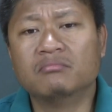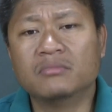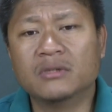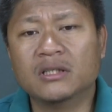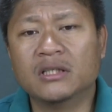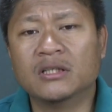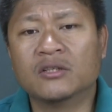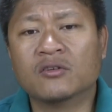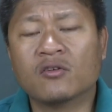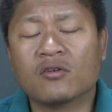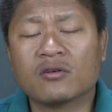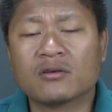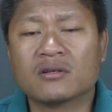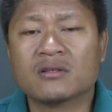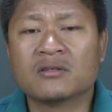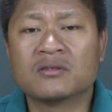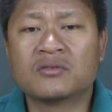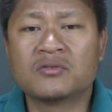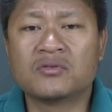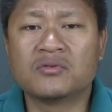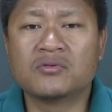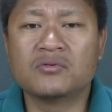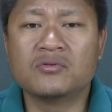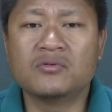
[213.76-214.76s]
in order
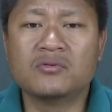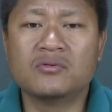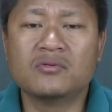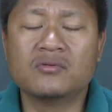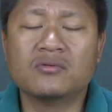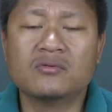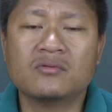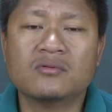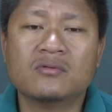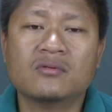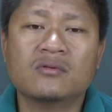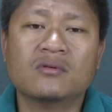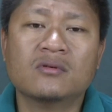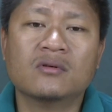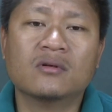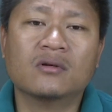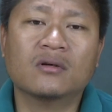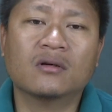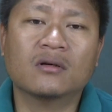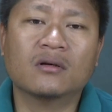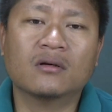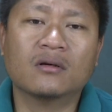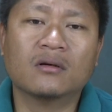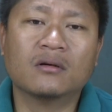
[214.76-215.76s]
to
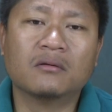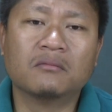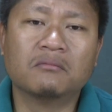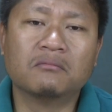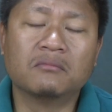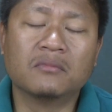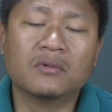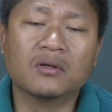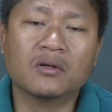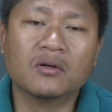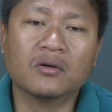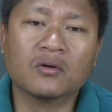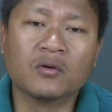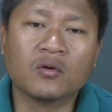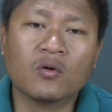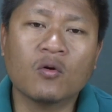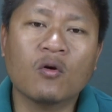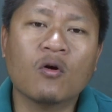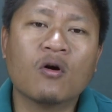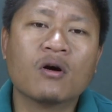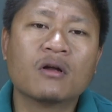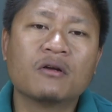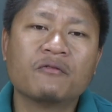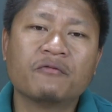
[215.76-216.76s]

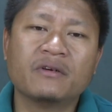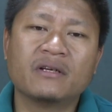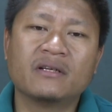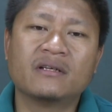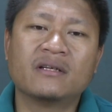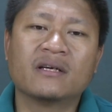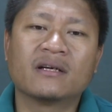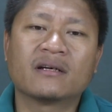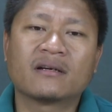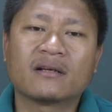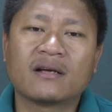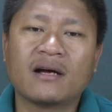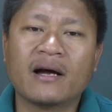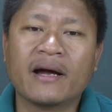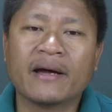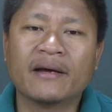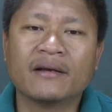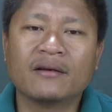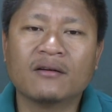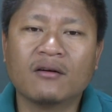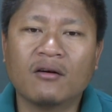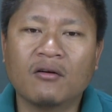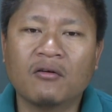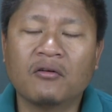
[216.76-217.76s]
go on with that
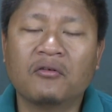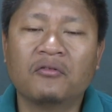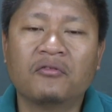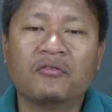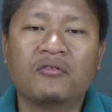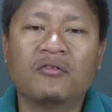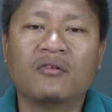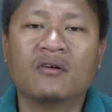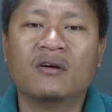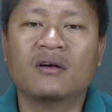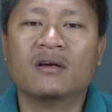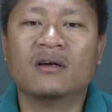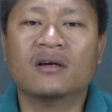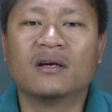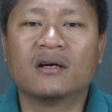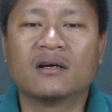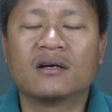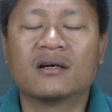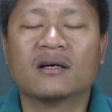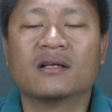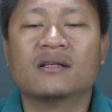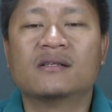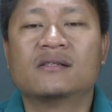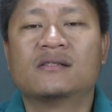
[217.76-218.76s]
kind of
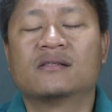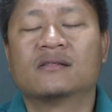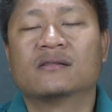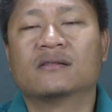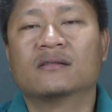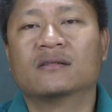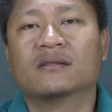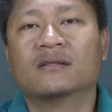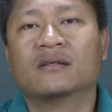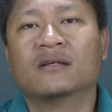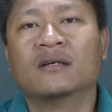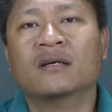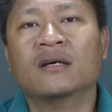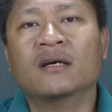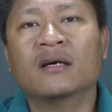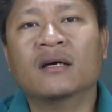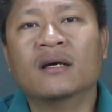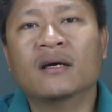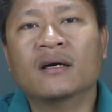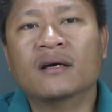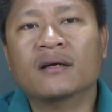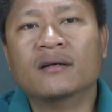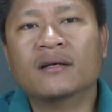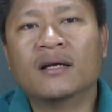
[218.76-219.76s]
culture.
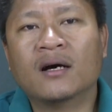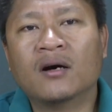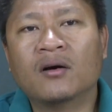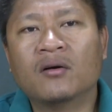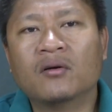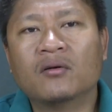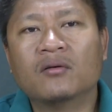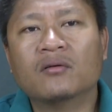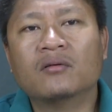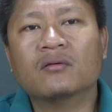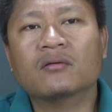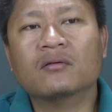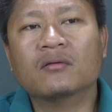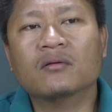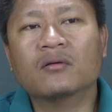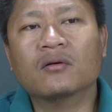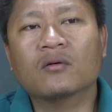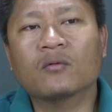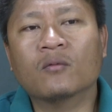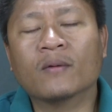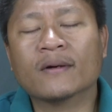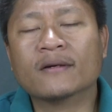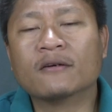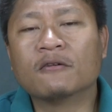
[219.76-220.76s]
Now,
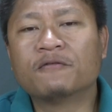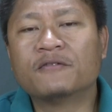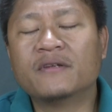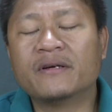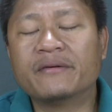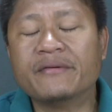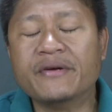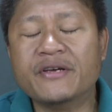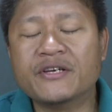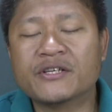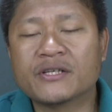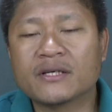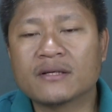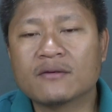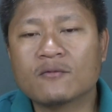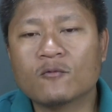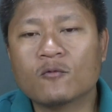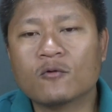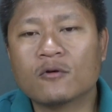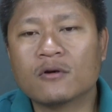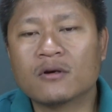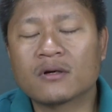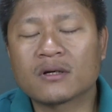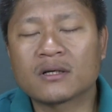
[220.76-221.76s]
one of the recent
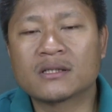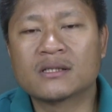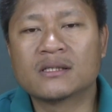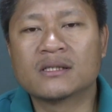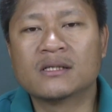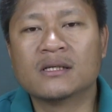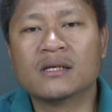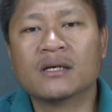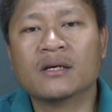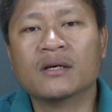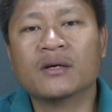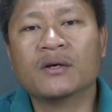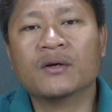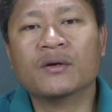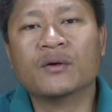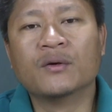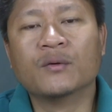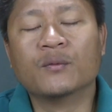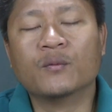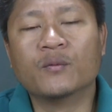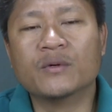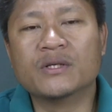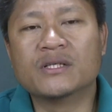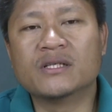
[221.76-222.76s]
works
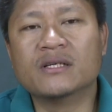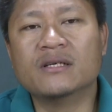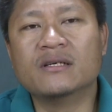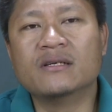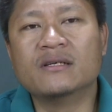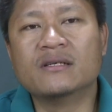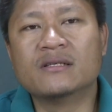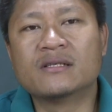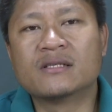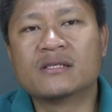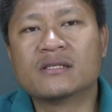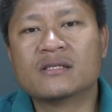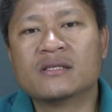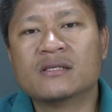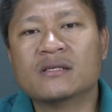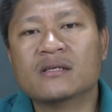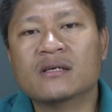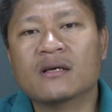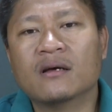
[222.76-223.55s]
which is